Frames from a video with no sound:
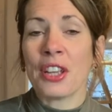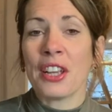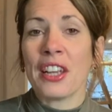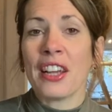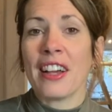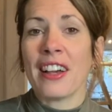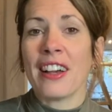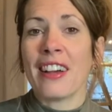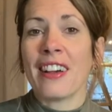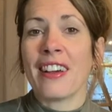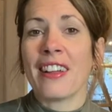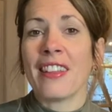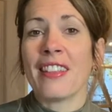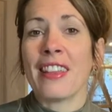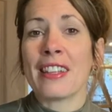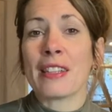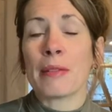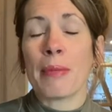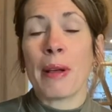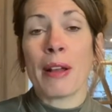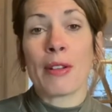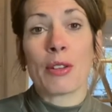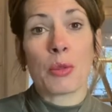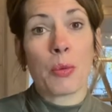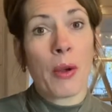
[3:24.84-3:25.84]
And there's
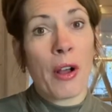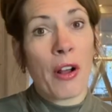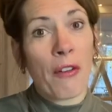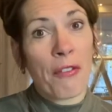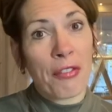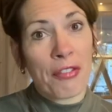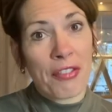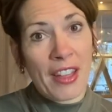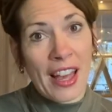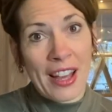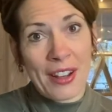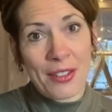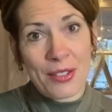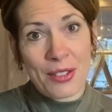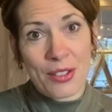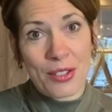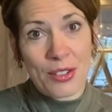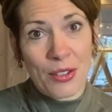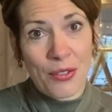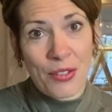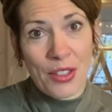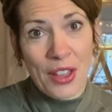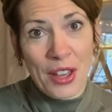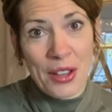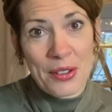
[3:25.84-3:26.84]
about
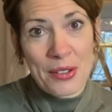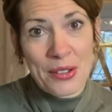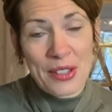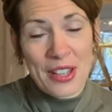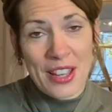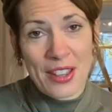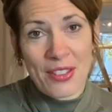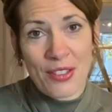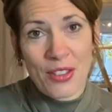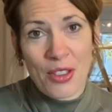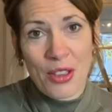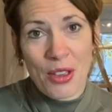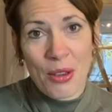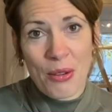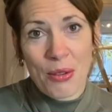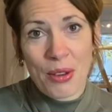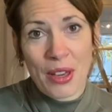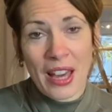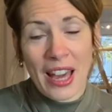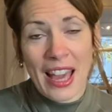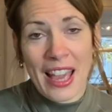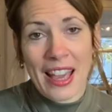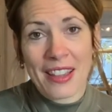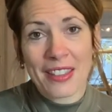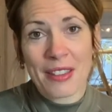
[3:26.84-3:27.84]
12,000 of those in the
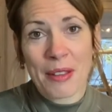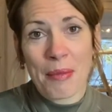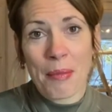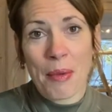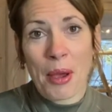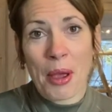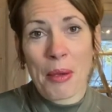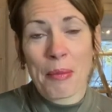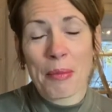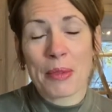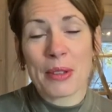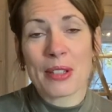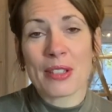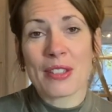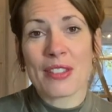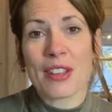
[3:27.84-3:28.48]
UK at the moment.